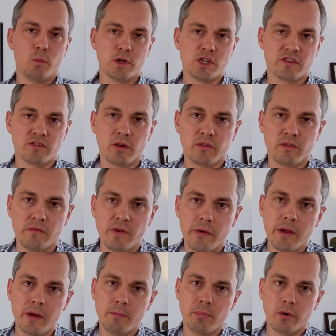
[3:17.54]
which is also
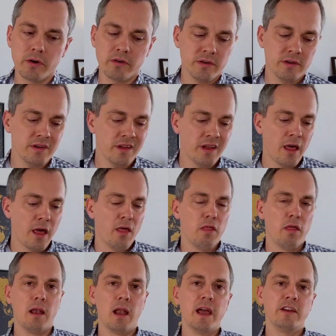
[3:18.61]
very important,
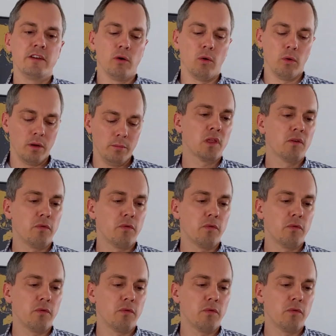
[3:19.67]
the light holder.